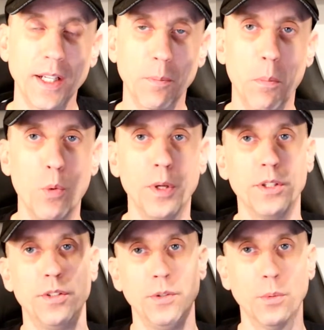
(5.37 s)
take a
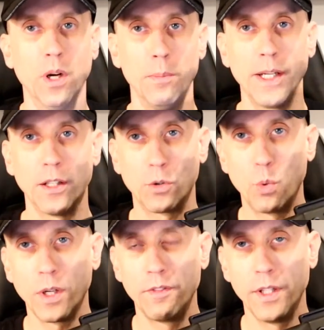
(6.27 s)
moment to make a
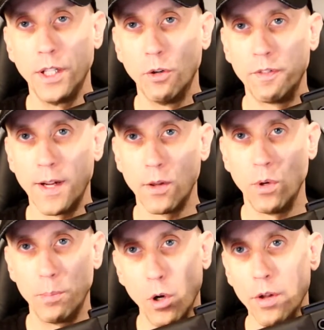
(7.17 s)
quick video
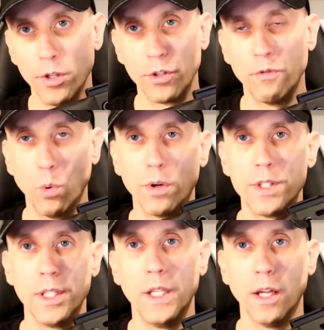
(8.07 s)
follow-up on the Tavor
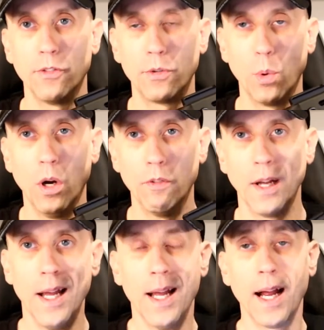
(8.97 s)
TS12.
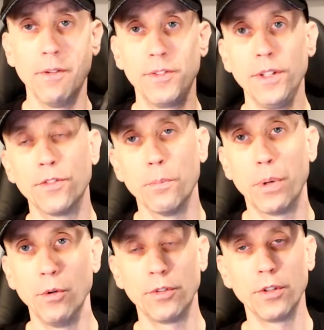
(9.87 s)
I've seen some
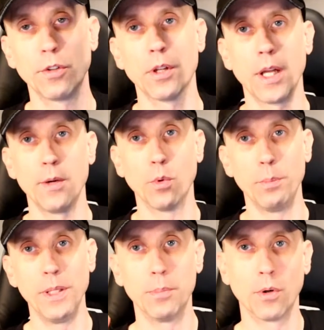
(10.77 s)
postings online where
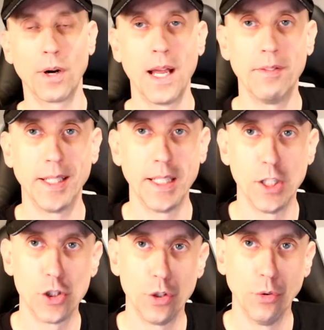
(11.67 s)
people are having
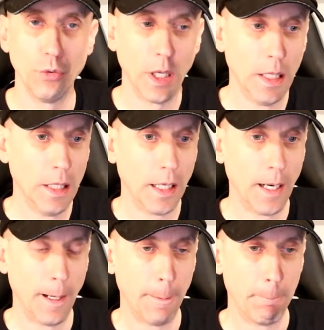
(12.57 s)
issues
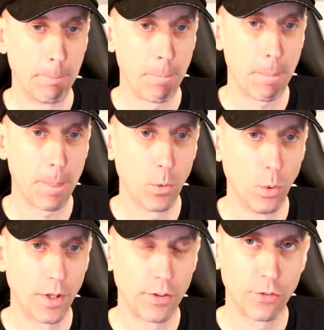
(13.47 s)

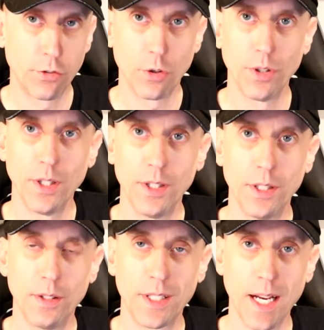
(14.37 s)
with
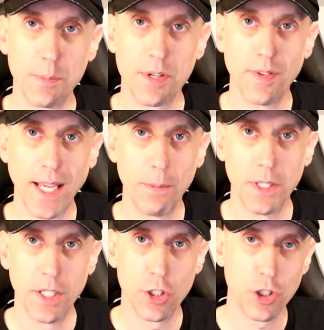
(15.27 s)
certain types of
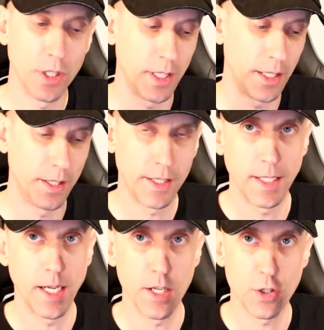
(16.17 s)
ammunition in the
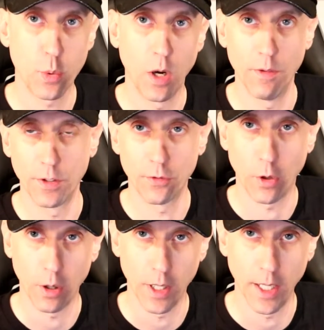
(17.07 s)
TS12 as
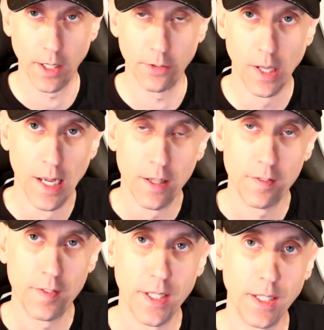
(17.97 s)
far as
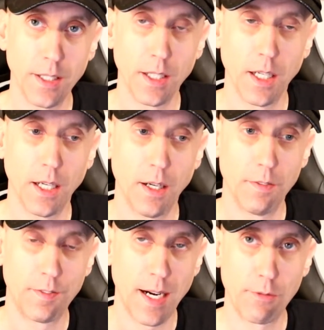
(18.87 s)
fitting
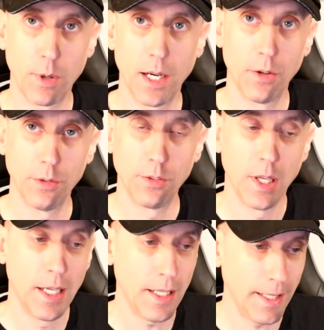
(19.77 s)
5 rounds
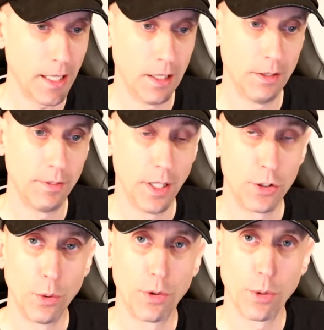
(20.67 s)
of
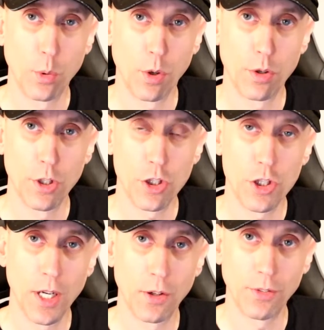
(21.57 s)
2 3/4 inch
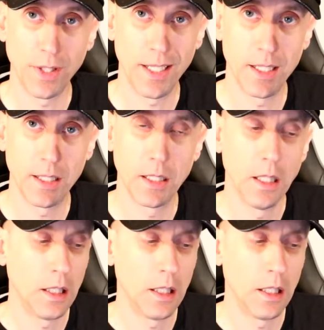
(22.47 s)
shells in